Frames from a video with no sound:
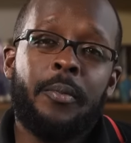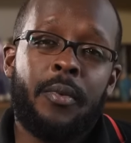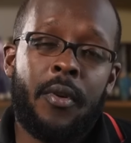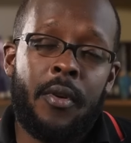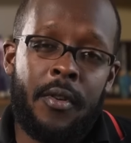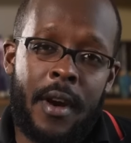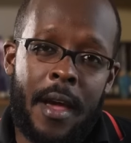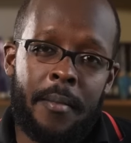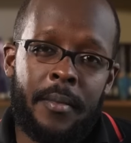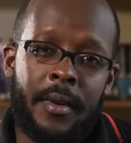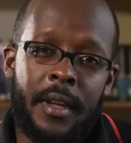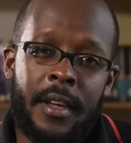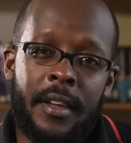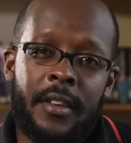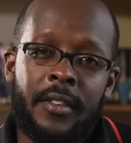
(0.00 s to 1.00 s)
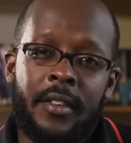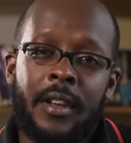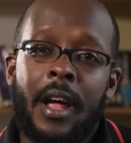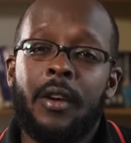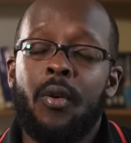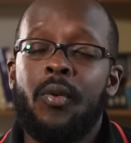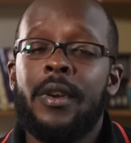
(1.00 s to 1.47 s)
program is
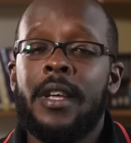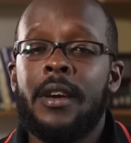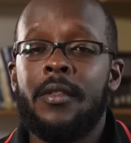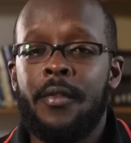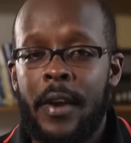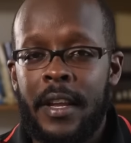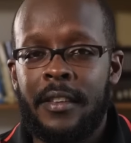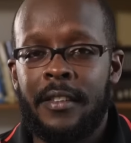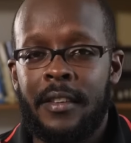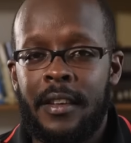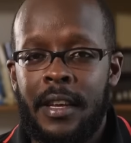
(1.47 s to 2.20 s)
not only great